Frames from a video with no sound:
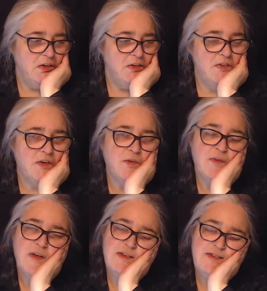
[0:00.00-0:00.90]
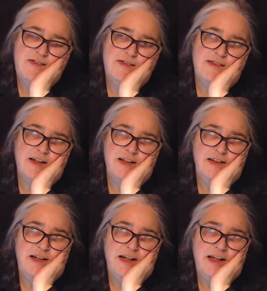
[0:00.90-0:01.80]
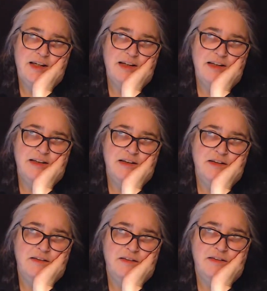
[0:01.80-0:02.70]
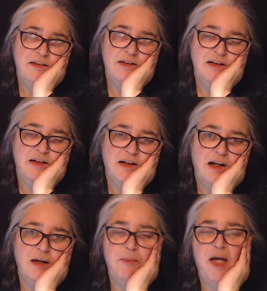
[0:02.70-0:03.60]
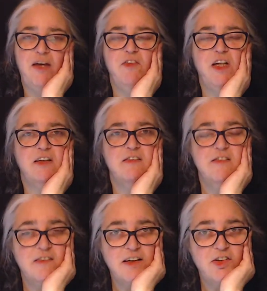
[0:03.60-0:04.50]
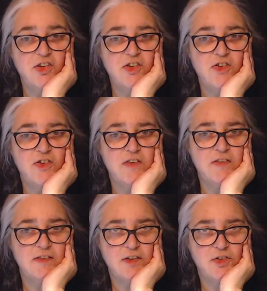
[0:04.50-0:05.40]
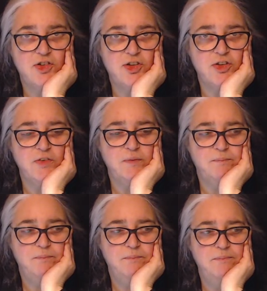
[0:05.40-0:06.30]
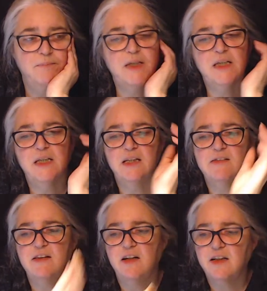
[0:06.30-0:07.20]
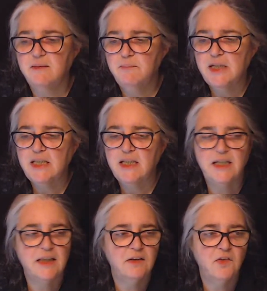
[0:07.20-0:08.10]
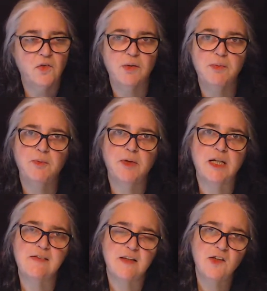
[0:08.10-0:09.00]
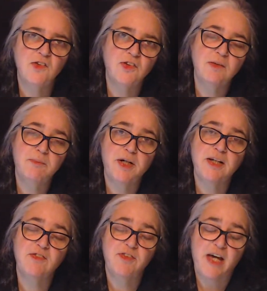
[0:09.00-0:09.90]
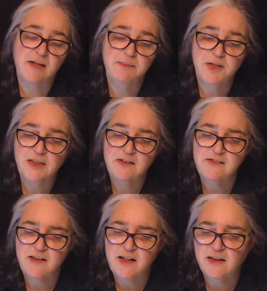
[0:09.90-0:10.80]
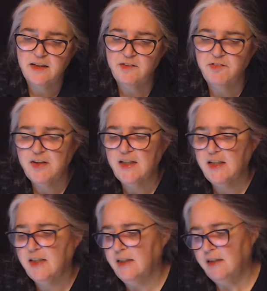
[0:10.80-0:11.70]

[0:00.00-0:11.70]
So this Sunday, I'm having a stitch social, but it's not going to be like the normal ones. I usually bring fabric to sell and everything,